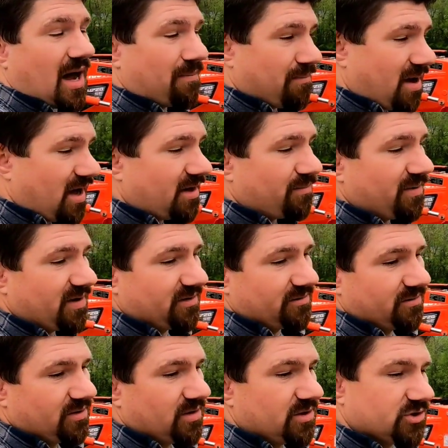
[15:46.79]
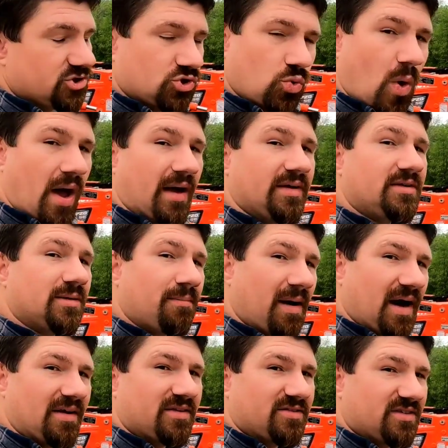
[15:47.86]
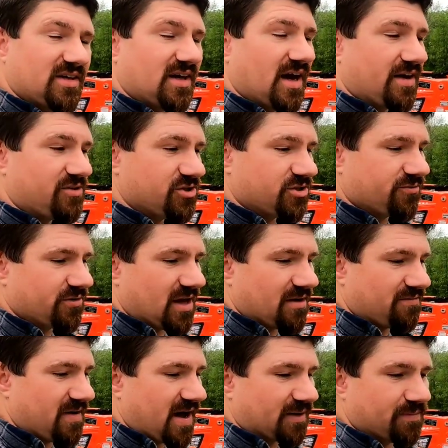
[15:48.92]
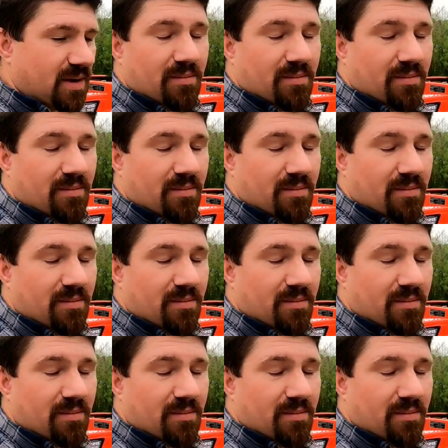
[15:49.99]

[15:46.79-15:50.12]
I might have been swayed to buy the CK just for that fact,